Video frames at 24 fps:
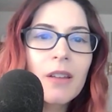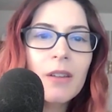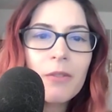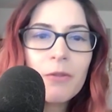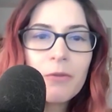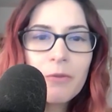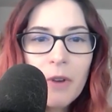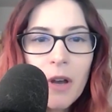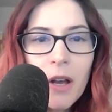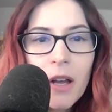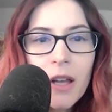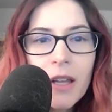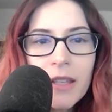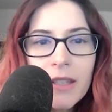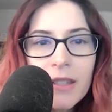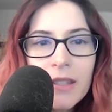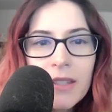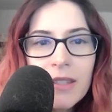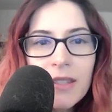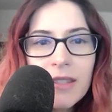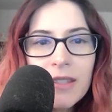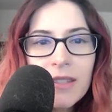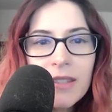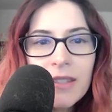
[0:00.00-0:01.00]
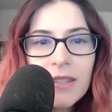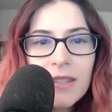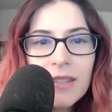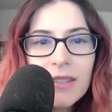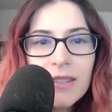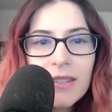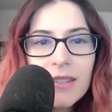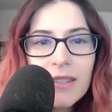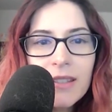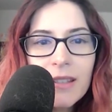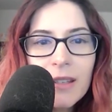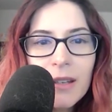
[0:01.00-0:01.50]
funds,
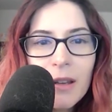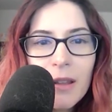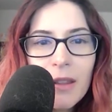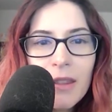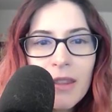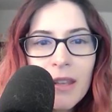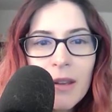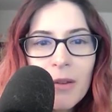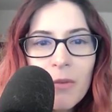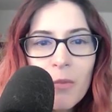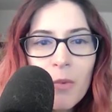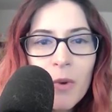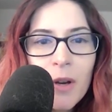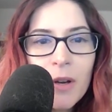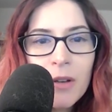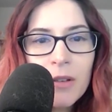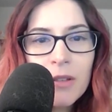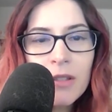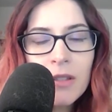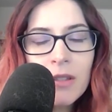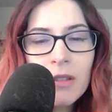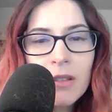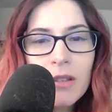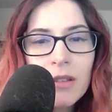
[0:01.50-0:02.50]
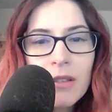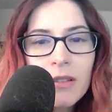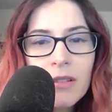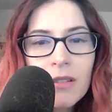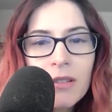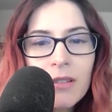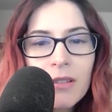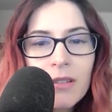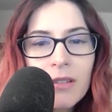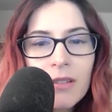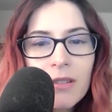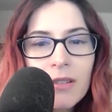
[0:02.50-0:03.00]
you know, then where's the
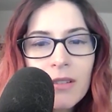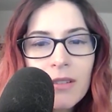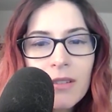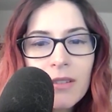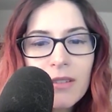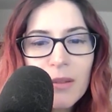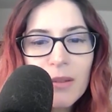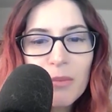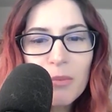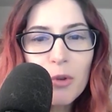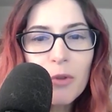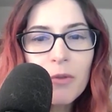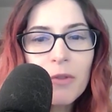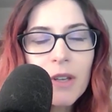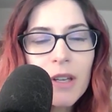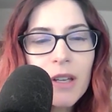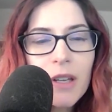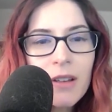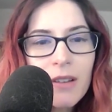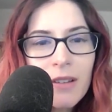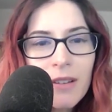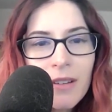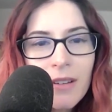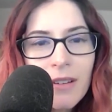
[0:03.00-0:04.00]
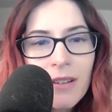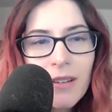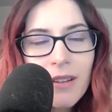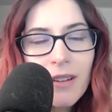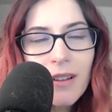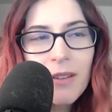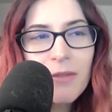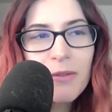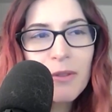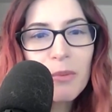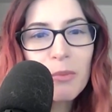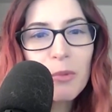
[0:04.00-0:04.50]
moving
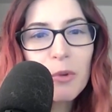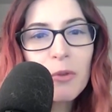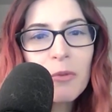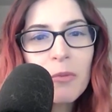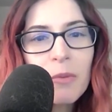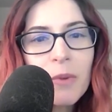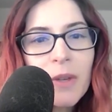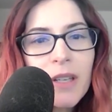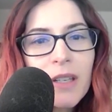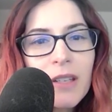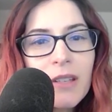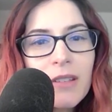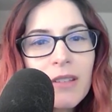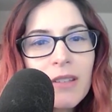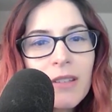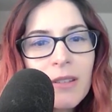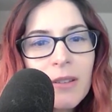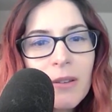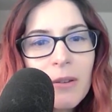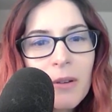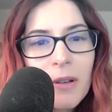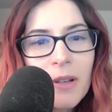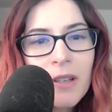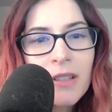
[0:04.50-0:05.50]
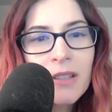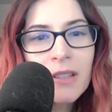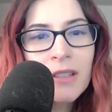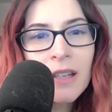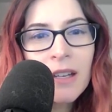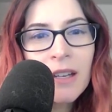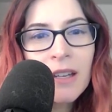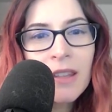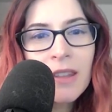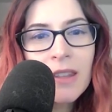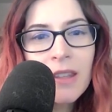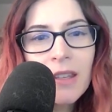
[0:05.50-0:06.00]
of the movement? So
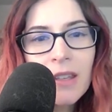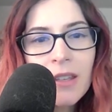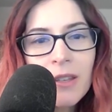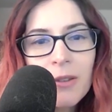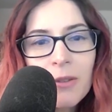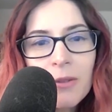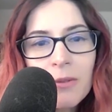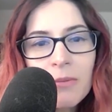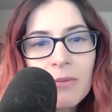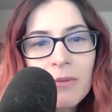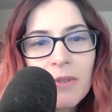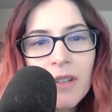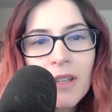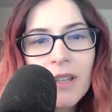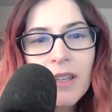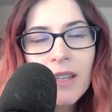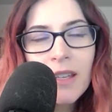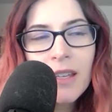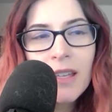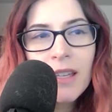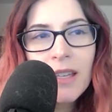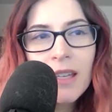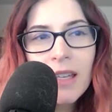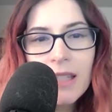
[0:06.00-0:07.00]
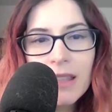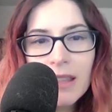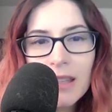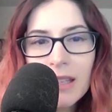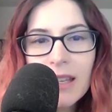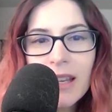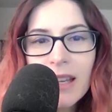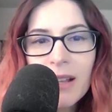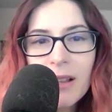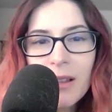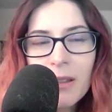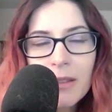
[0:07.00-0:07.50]
I think you hit the
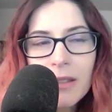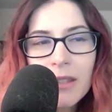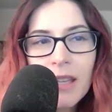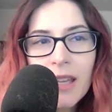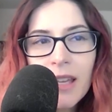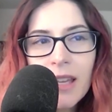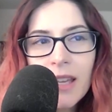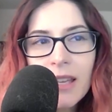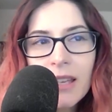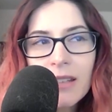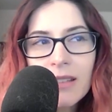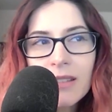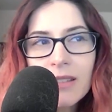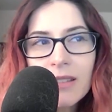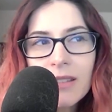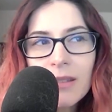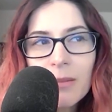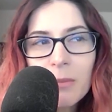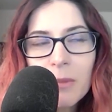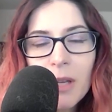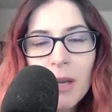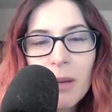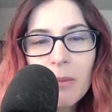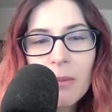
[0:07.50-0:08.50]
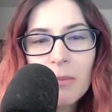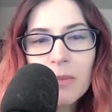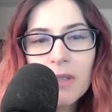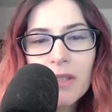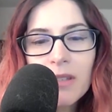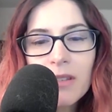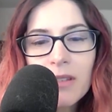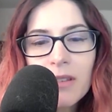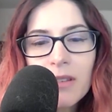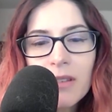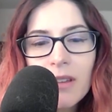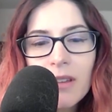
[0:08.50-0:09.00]
nail on the head. And sometimes